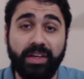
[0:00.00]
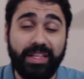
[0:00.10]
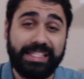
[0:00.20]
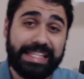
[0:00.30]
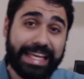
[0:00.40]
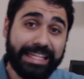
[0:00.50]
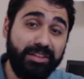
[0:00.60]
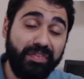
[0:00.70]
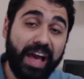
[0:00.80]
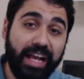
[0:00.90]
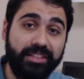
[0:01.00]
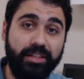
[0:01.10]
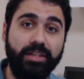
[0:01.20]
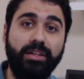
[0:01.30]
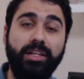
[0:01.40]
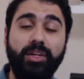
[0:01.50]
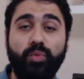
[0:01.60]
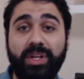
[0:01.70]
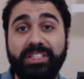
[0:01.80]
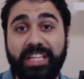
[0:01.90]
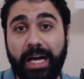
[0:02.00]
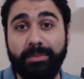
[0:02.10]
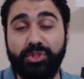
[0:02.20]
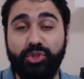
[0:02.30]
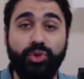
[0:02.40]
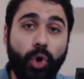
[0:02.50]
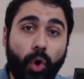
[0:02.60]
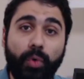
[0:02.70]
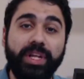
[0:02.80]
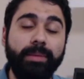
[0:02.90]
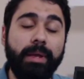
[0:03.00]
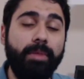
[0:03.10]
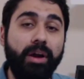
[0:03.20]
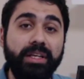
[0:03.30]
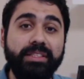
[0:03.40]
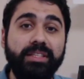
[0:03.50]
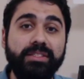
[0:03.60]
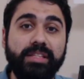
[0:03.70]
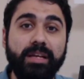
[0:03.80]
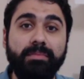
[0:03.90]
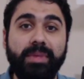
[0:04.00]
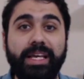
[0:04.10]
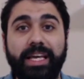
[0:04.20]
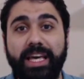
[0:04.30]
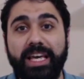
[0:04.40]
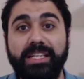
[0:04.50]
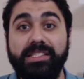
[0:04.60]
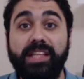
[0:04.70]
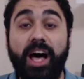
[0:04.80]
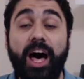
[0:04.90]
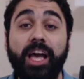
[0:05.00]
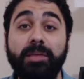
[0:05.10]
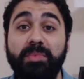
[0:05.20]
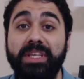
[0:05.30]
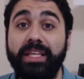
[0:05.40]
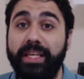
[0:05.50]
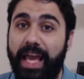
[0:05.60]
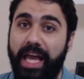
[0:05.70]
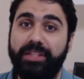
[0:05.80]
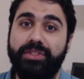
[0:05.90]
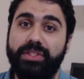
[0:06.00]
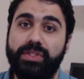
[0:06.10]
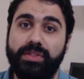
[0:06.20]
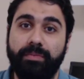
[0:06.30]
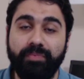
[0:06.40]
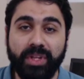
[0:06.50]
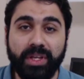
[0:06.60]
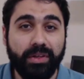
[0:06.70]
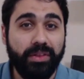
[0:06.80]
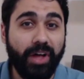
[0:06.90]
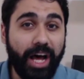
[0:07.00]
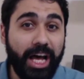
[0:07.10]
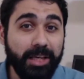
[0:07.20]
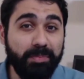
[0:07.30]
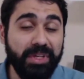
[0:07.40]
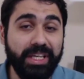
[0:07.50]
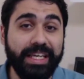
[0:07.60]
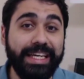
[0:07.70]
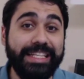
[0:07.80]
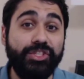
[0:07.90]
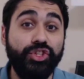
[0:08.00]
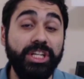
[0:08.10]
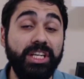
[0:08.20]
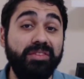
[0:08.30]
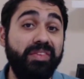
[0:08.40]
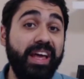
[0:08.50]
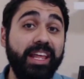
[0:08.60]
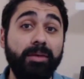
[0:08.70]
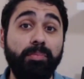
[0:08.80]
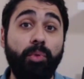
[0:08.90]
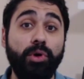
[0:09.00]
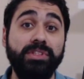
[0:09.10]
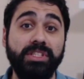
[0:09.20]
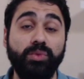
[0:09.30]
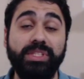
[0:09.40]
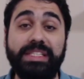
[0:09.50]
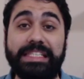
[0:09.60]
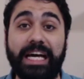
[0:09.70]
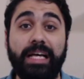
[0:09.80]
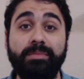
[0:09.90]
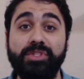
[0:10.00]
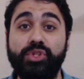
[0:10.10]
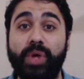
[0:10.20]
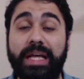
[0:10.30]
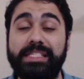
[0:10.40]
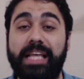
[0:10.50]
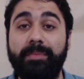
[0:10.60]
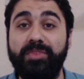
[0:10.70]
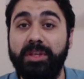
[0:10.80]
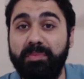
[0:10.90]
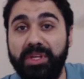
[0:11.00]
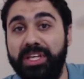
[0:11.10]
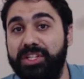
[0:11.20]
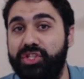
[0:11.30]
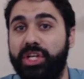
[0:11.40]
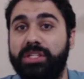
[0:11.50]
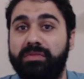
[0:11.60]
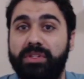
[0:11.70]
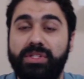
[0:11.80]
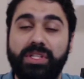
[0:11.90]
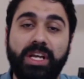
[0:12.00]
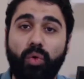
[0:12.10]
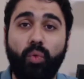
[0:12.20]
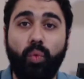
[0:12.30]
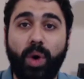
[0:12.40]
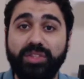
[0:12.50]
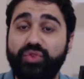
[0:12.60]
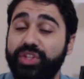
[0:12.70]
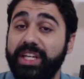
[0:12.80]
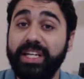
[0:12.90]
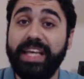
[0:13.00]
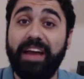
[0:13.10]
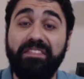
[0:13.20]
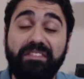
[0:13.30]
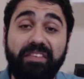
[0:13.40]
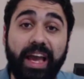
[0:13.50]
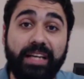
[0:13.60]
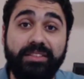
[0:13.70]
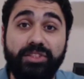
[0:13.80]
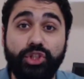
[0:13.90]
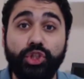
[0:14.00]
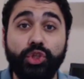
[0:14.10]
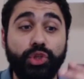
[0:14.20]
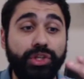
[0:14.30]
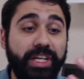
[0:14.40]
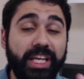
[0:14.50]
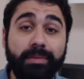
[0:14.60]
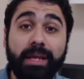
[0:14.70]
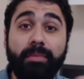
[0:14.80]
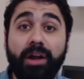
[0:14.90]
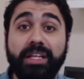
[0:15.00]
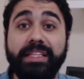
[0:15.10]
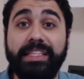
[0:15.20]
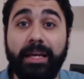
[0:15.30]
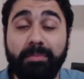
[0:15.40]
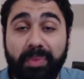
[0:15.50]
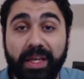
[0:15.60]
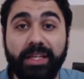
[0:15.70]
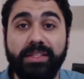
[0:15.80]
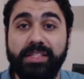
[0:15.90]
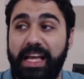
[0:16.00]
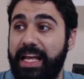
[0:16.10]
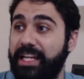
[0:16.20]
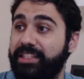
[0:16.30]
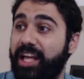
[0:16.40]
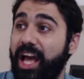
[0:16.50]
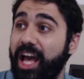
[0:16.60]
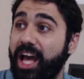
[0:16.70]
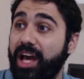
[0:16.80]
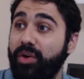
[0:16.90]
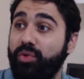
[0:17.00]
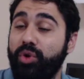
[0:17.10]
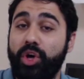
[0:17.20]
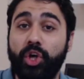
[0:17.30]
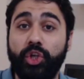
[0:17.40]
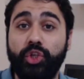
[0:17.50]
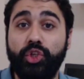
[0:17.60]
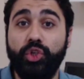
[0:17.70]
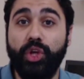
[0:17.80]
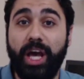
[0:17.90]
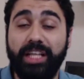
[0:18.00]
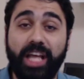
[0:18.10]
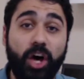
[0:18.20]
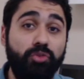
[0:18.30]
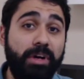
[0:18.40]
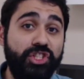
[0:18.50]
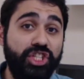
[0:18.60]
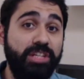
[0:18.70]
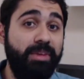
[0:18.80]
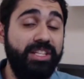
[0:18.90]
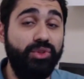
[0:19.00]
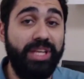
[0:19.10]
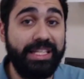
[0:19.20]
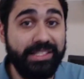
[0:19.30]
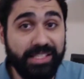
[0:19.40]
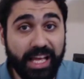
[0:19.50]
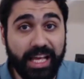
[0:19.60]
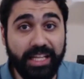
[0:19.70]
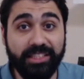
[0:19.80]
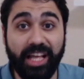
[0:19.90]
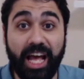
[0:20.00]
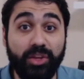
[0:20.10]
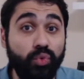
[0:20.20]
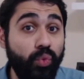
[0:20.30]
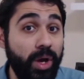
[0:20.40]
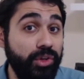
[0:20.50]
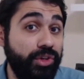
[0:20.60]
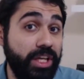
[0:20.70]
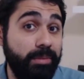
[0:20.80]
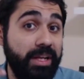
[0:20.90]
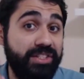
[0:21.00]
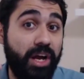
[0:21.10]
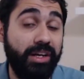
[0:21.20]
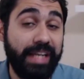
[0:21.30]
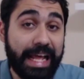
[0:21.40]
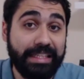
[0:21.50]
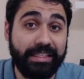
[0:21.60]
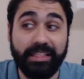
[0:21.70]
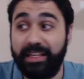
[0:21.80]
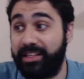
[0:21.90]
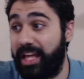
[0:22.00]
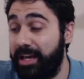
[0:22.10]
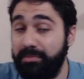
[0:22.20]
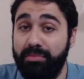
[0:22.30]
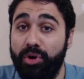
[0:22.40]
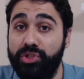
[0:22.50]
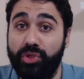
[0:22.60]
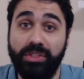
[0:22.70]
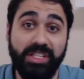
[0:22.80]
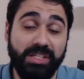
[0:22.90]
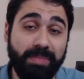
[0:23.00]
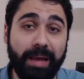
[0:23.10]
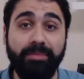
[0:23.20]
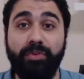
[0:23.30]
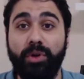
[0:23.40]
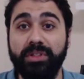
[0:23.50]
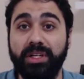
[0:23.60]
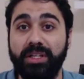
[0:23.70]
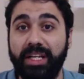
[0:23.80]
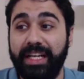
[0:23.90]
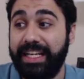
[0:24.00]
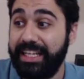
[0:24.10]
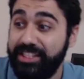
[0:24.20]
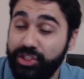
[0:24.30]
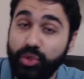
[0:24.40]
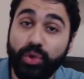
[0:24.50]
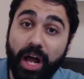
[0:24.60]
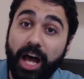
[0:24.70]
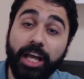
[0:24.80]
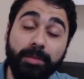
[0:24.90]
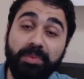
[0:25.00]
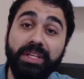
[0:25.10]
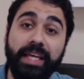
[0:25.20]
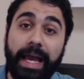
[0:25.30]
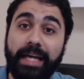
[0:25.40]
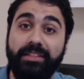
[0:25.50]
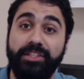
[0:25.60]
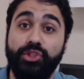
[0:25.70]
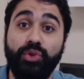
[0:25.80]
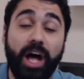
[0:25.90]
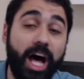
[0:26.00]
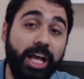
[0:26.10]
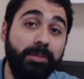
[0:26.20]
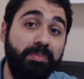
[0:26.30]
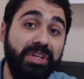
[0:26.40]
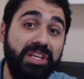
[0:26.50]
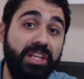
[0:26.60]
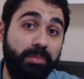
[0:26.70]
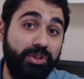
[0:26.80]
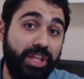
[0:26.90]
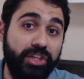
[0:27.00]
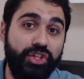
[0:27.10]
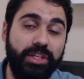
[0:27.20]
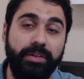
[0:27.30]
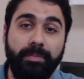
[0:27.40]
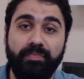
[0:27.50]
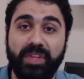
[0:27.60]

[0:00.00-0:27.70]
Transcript: The second factor when it comes to your own email marketing system is the IP address. The IP is really very important when it comes to SMTP servers. What really affects your email marketing campaigns and how much emails you can send and where your emails are landing in the inbox or in the spam folder is your IP address, your IP reputation.